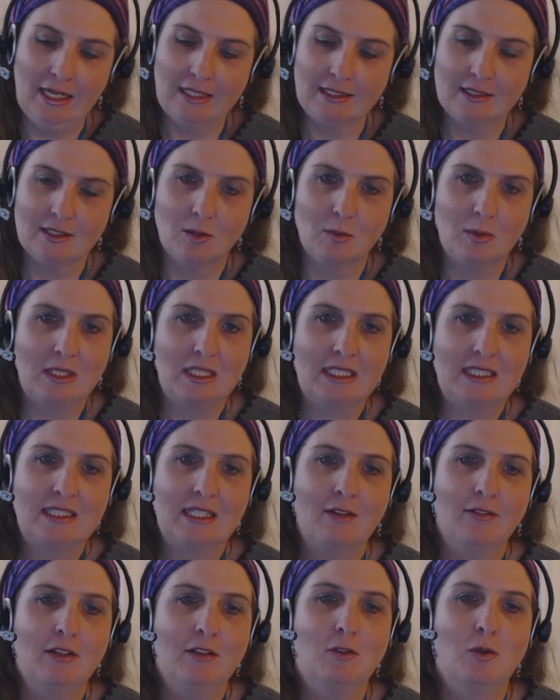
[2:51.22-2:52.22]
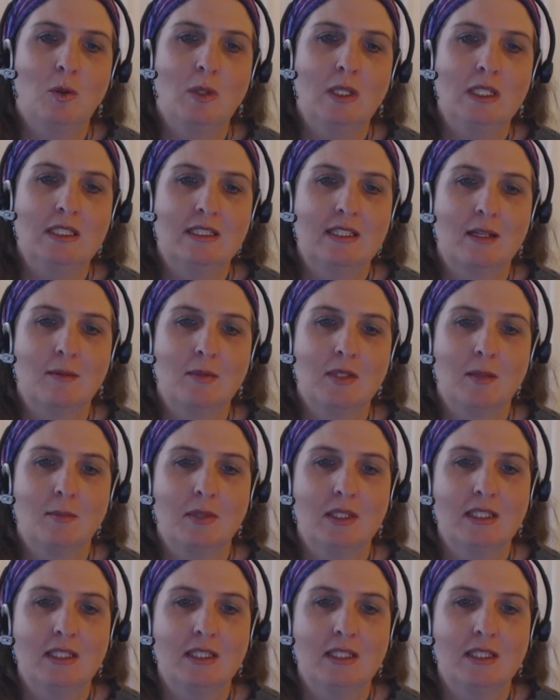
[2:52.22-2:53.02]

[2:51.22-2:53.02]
And so when the Seven of Coins comes up,